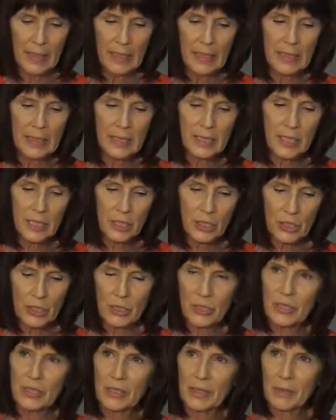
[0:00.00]
In
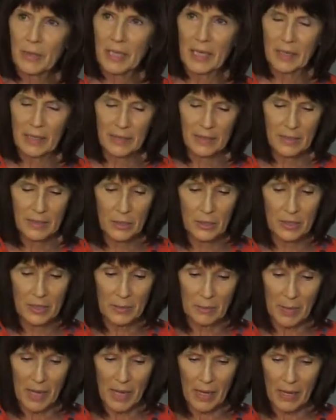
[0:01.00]
addition to the, to the
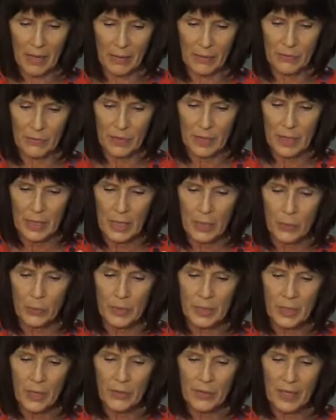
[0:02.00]
above,
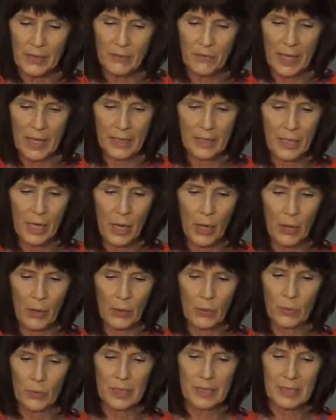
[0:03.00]
we know that Van
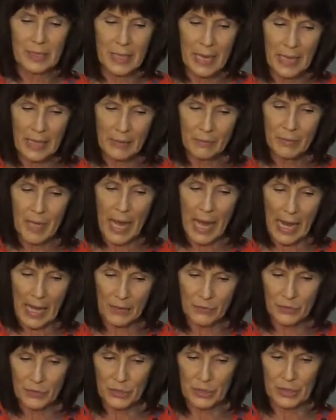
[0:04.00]
Gogh was named
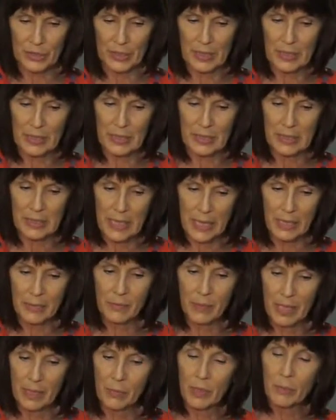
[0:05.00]
after his
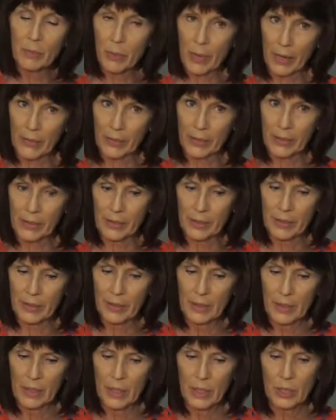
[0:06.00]
dead baby brother,
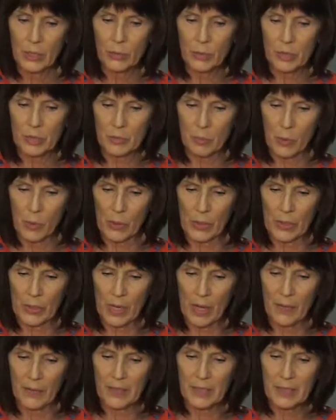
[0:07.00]
who was born
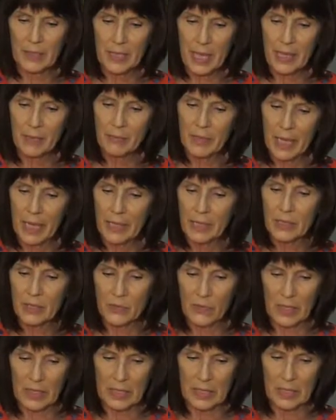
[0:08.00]
on the same day as
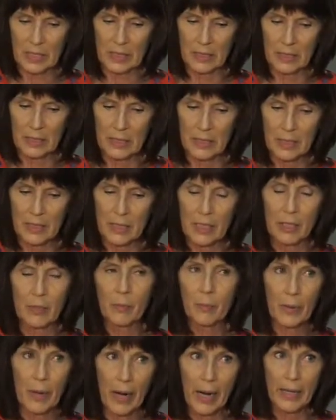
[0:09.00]
Vincent a year
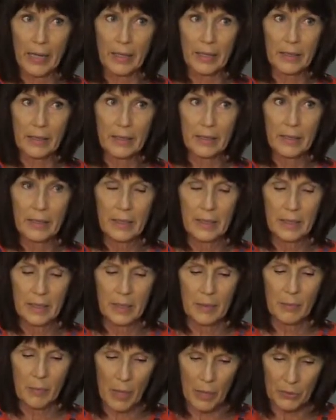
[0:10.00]
prior,
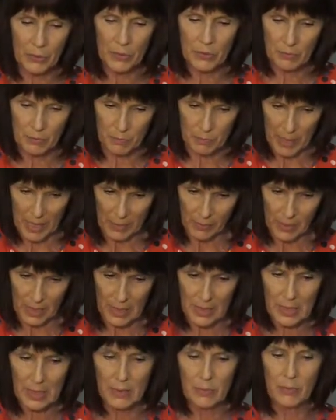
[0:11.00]
both
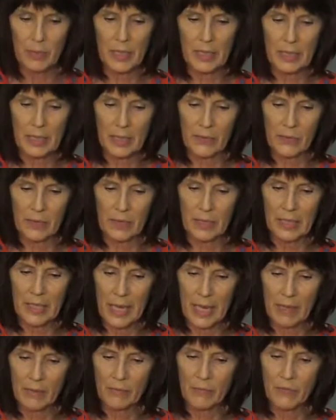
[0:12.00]
babies being given the
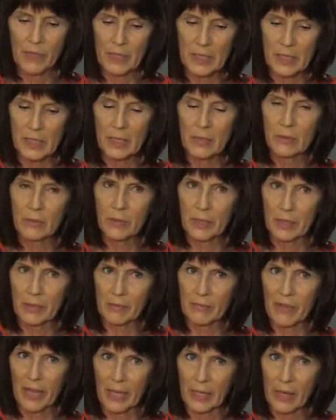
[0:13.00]
name Vincent
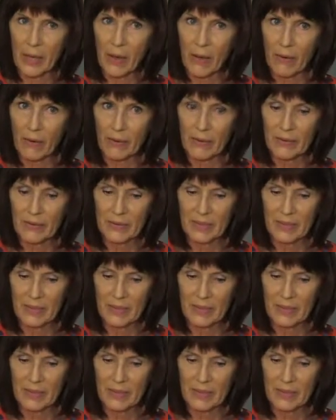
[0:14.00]
Willem van Gogh.